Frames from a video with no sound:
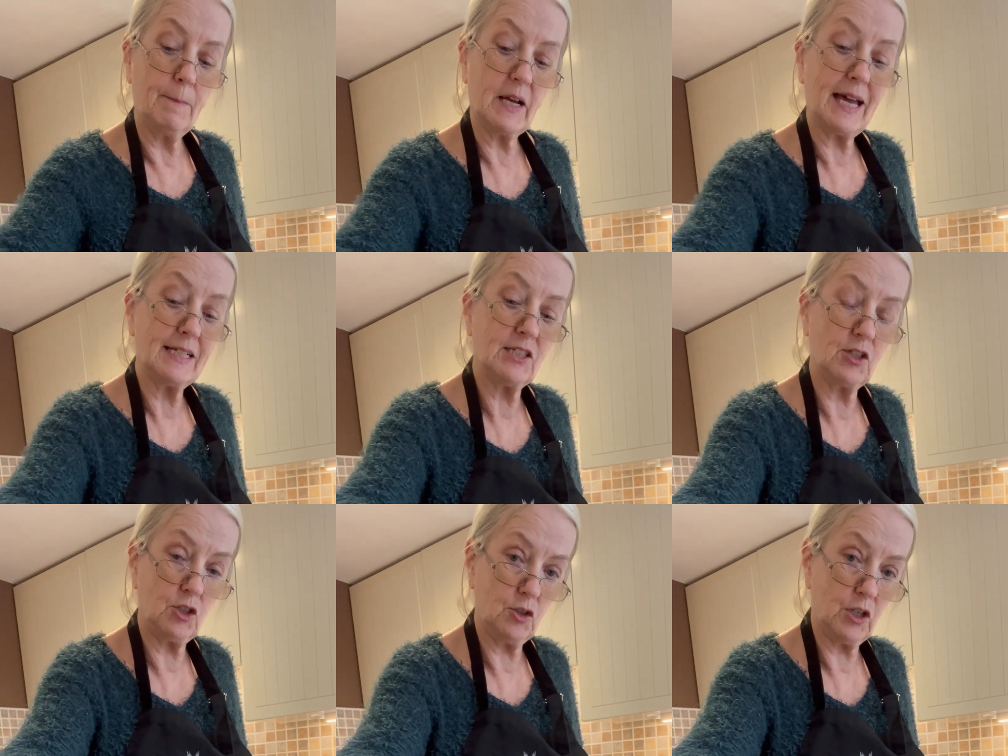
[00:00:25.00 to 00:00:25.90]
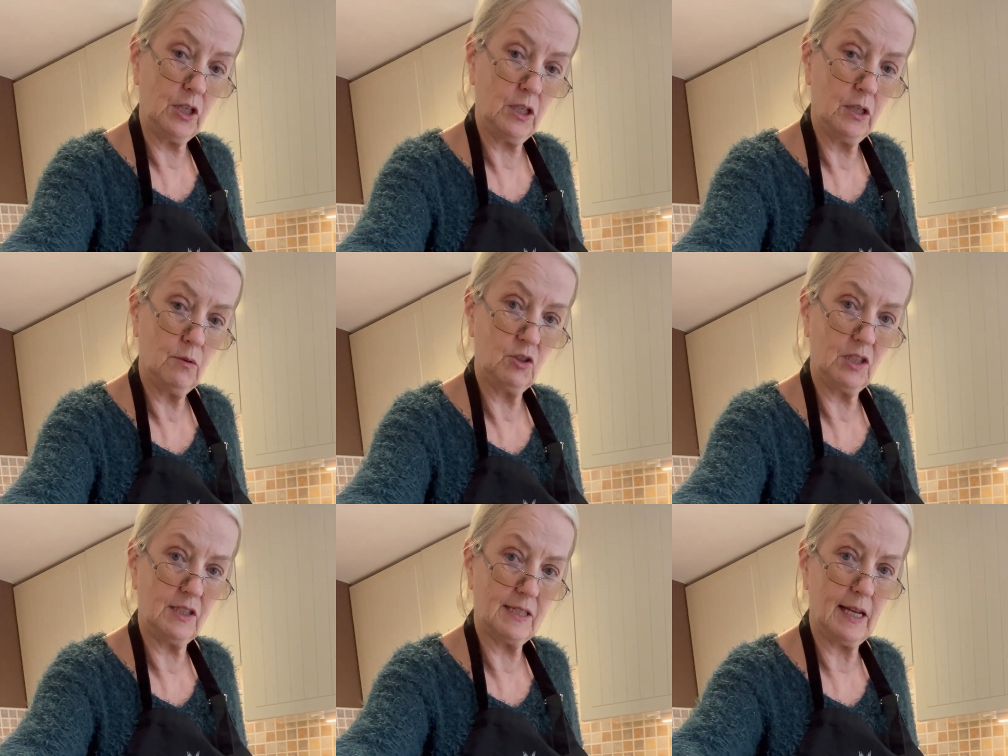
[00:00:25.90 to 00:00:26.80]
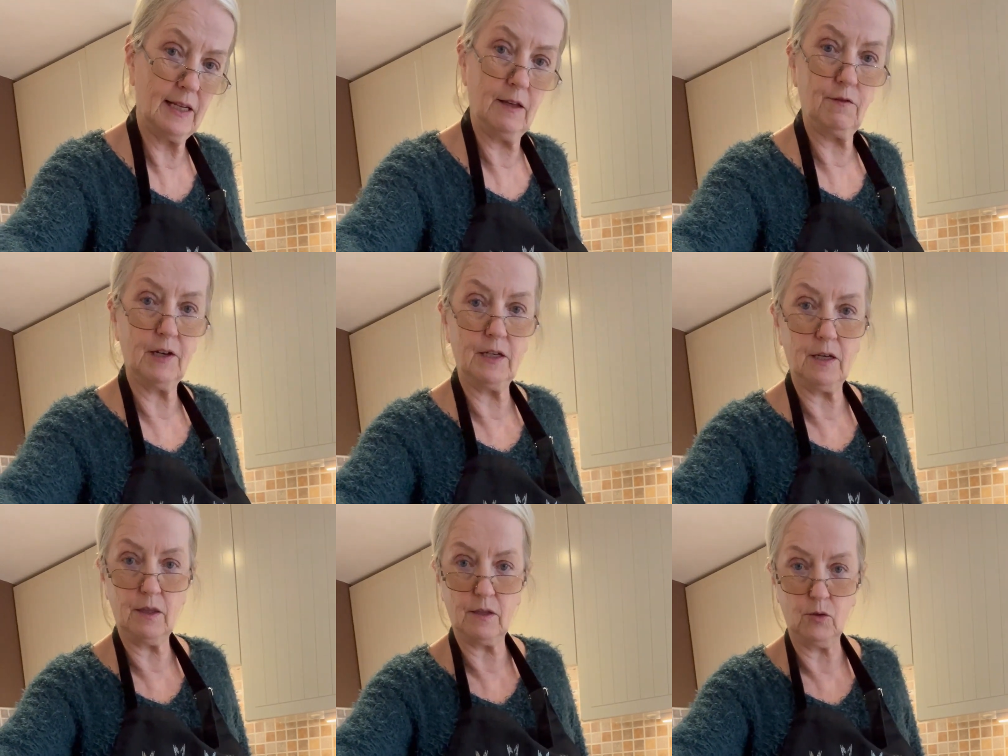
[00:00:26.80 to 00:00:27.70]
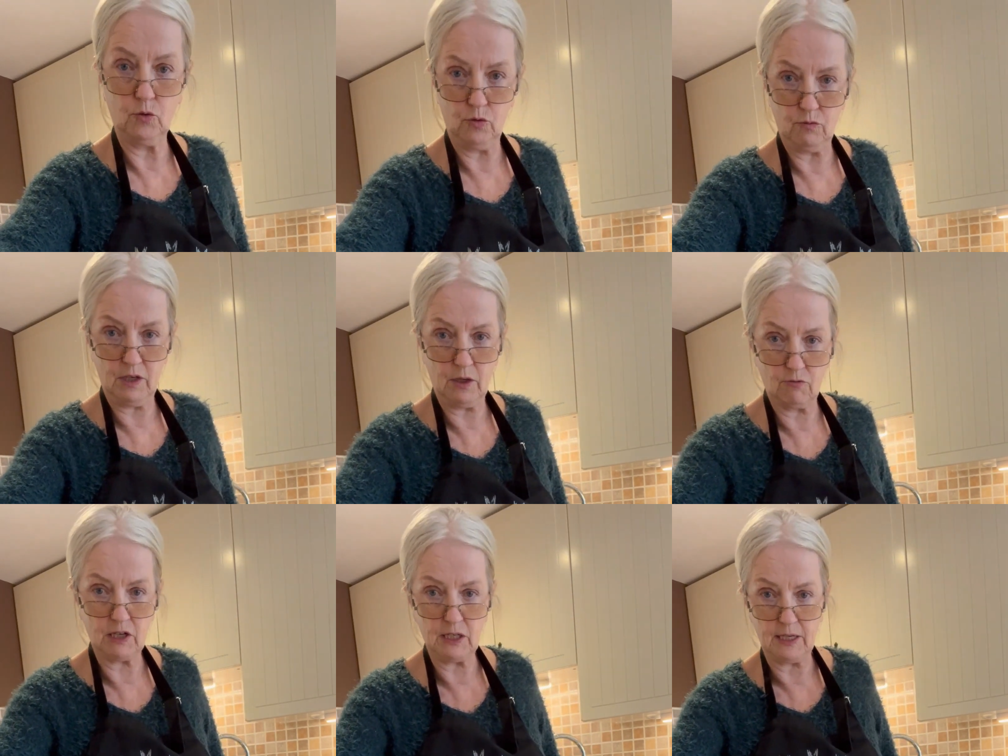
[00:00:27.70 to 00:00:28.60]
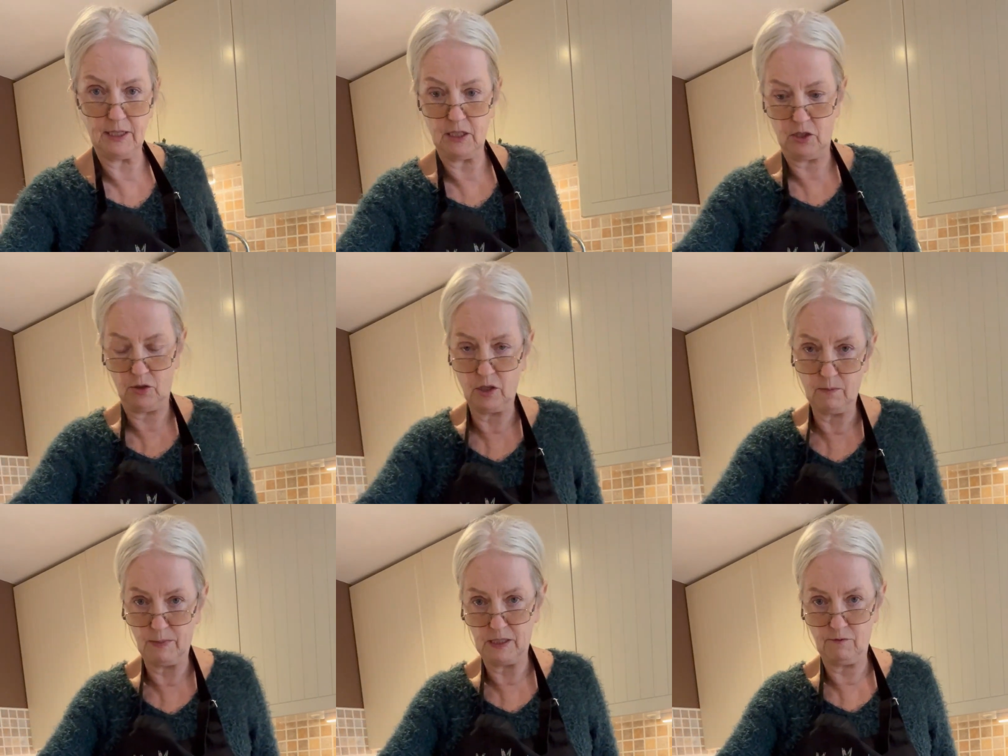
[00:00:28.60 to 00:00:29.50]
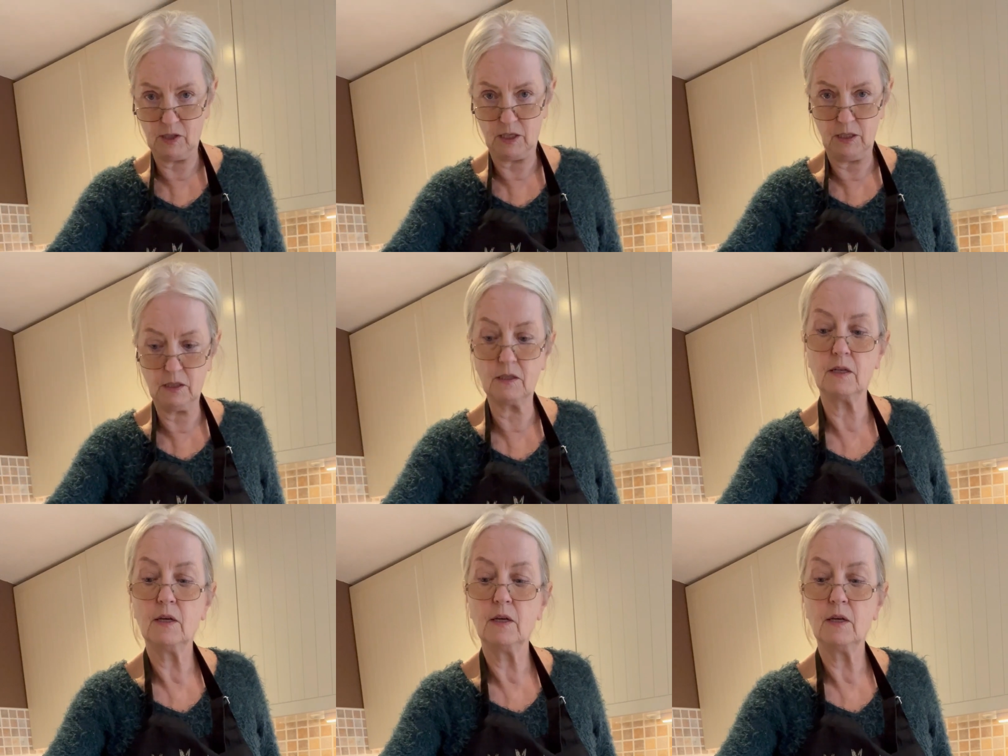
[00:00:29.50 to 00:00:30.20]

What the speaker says: caster sugar, which is slightly finer than ordinary granulated sugar, better for cakes.